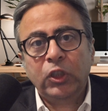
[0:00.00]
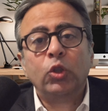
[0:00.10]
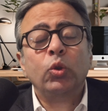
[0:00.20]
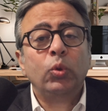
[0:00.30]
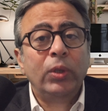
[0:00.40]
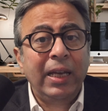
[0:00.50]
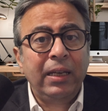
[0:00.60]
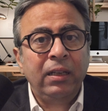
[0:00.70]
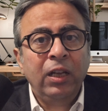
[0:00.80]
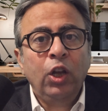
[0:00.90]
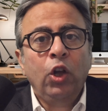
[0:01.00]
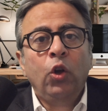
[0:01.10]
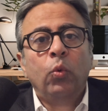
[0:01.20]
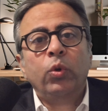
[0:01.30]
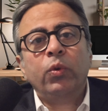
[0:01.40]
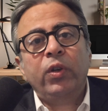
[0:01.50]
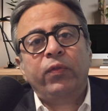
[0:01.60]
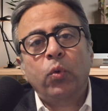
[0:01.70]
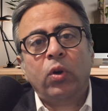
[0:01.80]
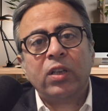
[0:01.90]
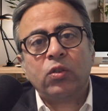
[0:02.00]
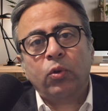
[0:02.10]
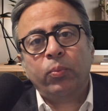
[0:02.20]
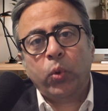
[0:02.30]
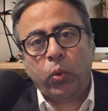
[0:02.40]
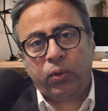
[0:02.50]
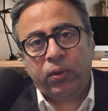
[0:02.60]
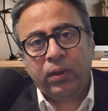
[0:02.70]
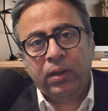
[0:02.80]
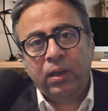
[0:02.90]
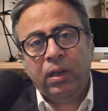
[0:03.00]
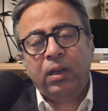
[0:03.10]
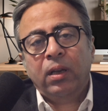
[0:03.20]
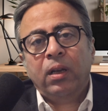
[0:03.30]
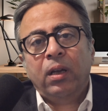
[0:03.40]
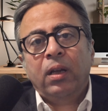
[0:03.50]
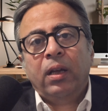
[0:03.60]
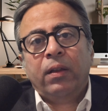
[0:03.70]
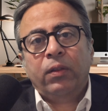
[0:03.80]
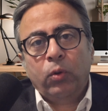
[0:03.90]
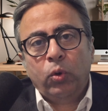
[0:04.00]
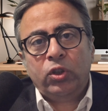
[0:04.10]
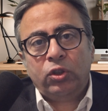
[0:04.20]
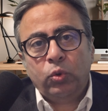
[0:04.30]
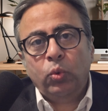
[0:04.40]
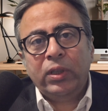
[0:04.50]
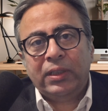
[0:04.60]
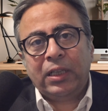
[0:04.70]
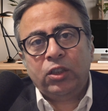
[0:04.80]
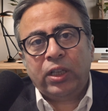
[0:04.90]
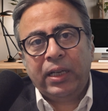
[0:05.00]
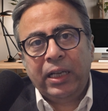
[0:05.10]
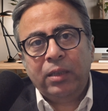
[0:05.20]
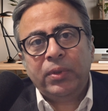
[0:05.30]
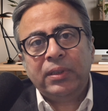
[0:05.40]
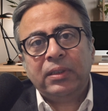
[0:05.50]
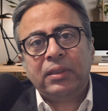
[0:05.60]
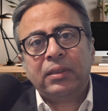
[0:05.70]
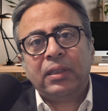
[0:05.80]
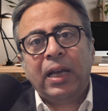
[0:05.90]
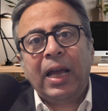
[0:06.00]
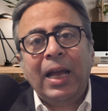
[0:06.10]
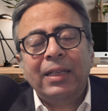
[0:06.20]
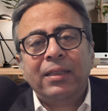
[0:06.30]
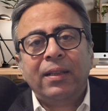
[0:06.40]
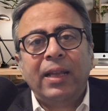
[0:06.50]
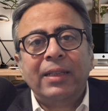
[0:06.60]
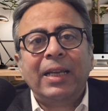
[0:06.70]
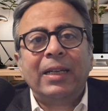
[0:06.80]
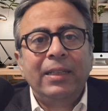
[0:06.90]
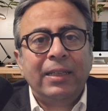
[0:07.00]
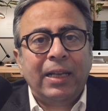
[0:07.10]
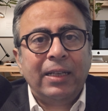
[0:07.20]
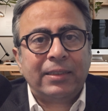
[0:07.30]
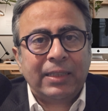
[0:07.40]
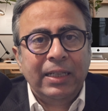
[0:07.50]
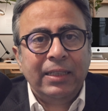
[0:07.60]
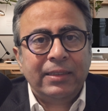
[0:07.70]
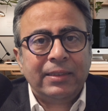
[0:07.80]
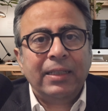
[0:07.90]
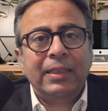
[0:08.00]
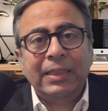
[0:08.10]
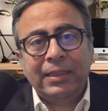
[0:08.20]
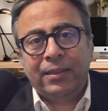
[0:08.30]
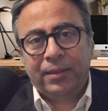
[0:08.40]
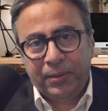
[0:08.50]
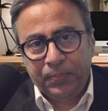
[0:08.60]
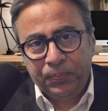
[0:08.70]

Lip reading: So today, we will focus on both those two essential elements and the technical skills needed.